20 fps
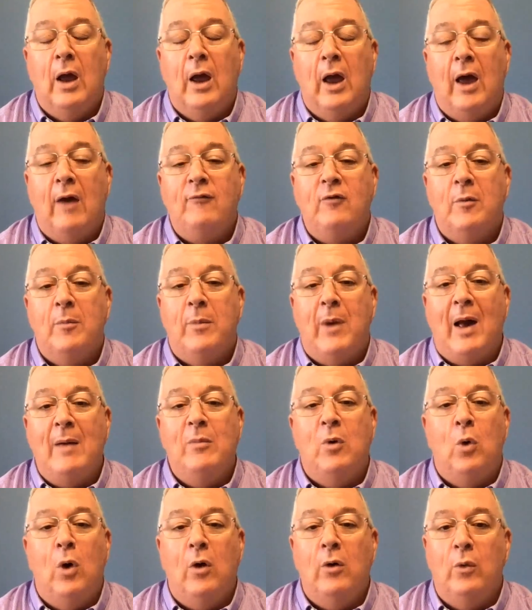have your
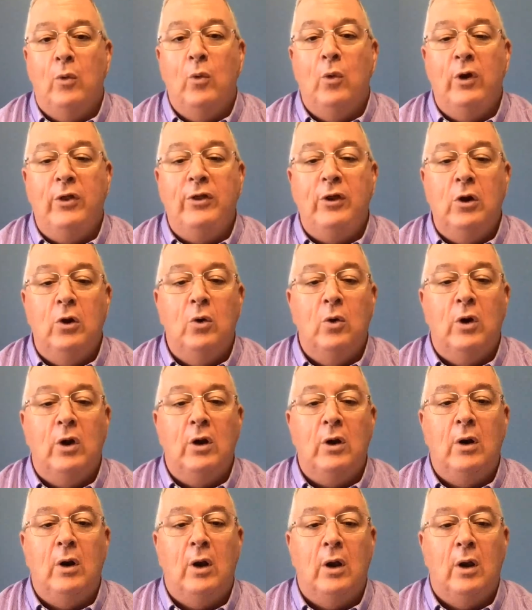Bible with you,
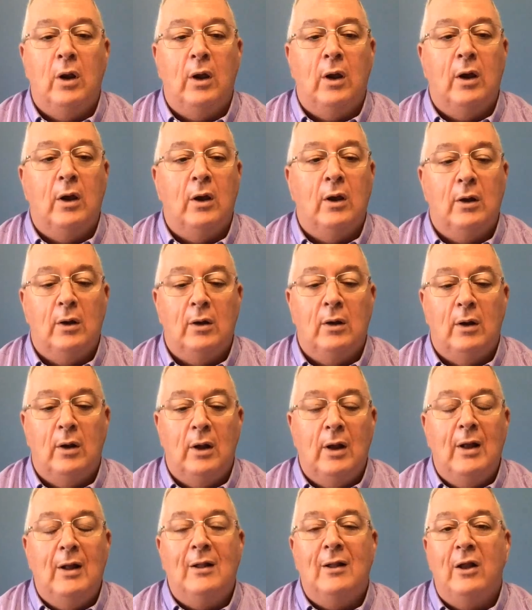and, and
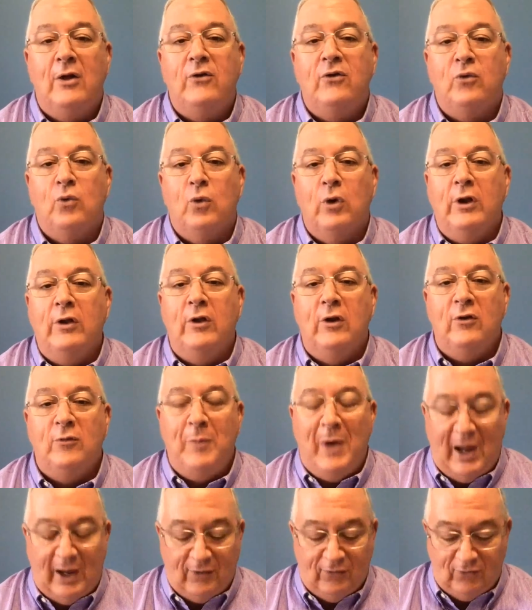let's read this
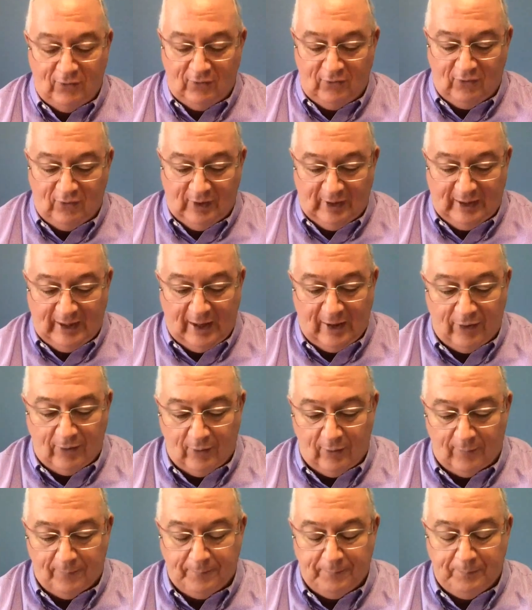passage
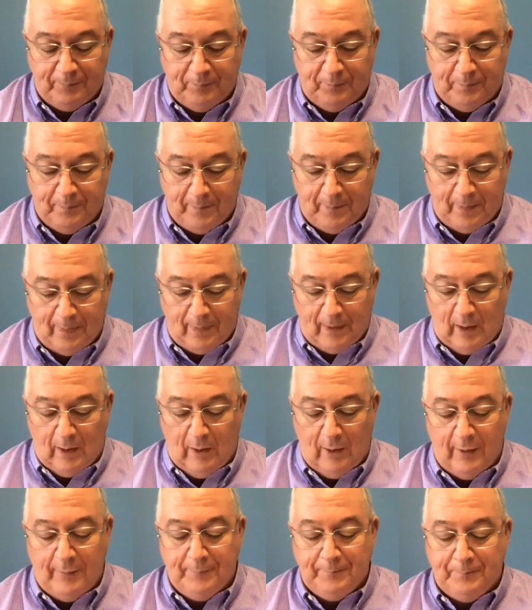together. All
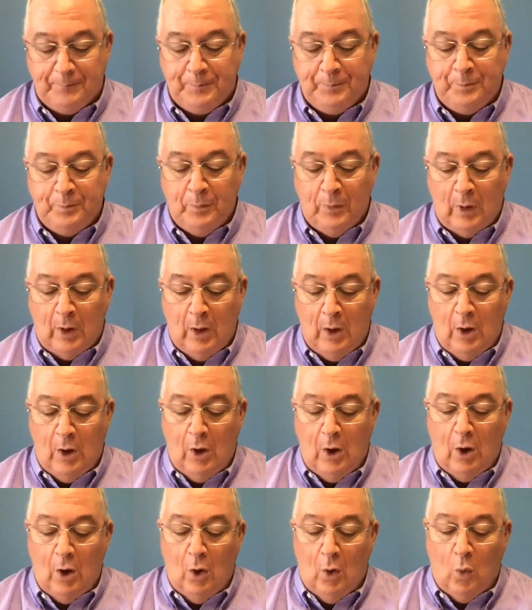right.
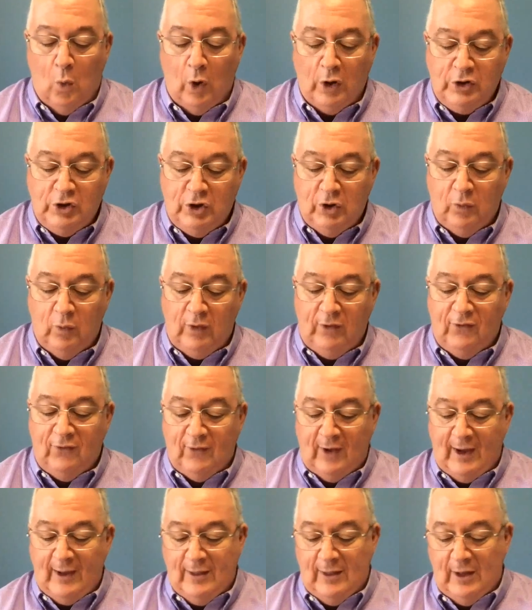What should we
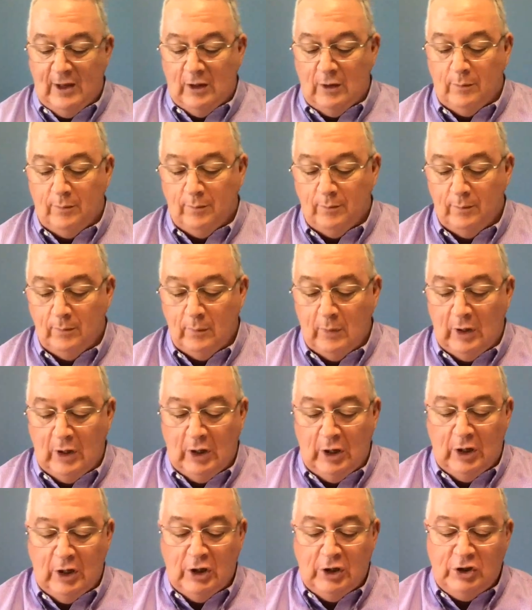say then?
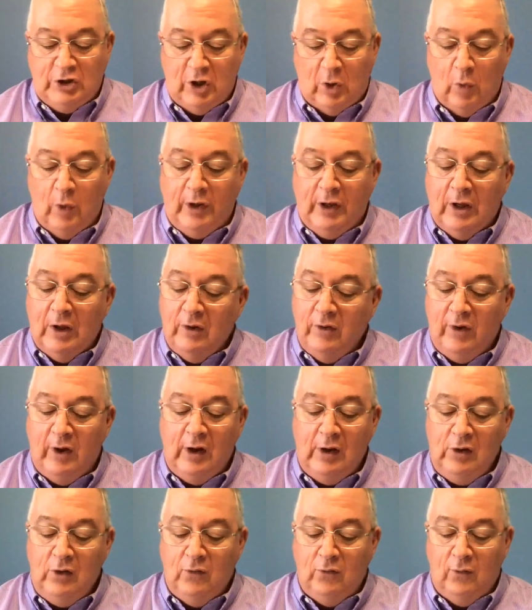Shall we
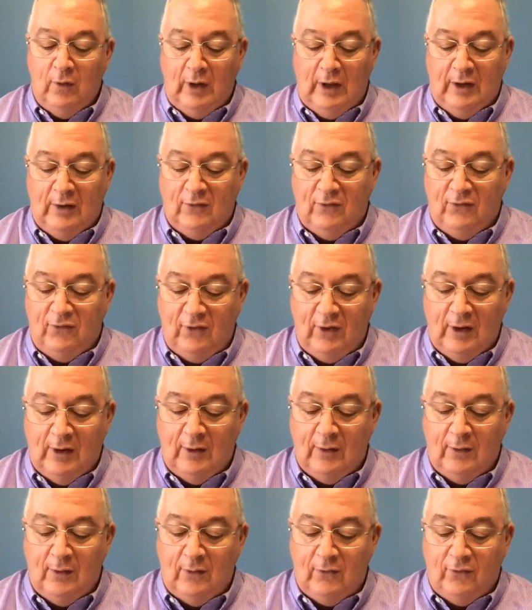continue in
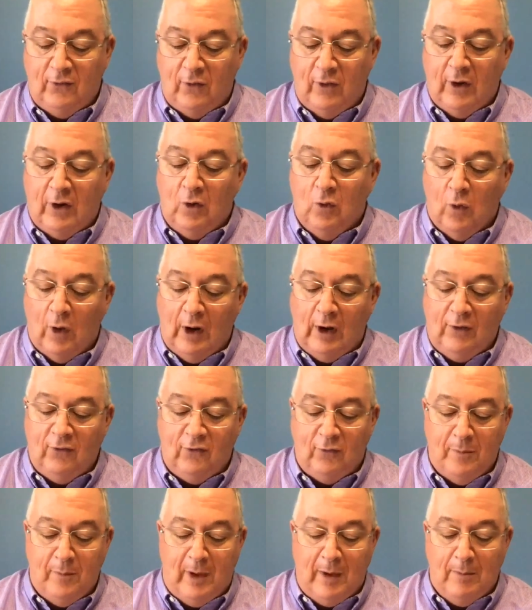sin so that
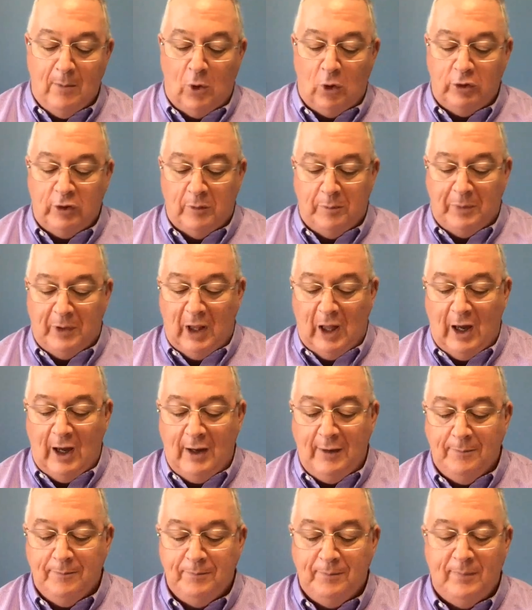grace may multiply?
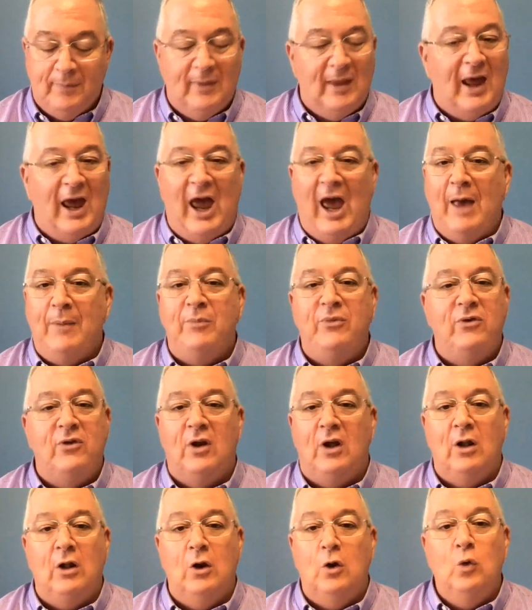
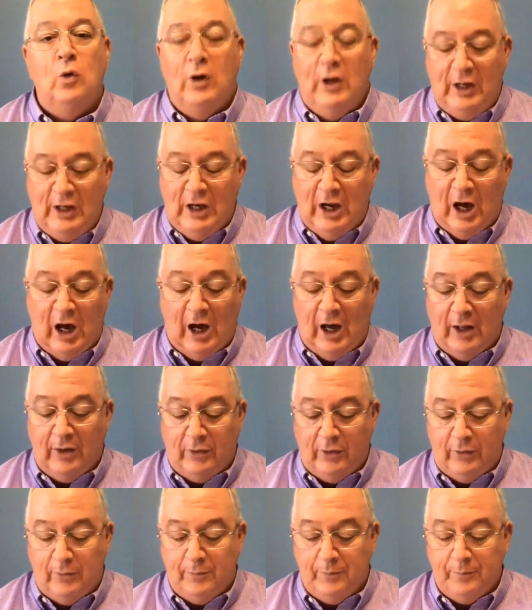Absolutely not.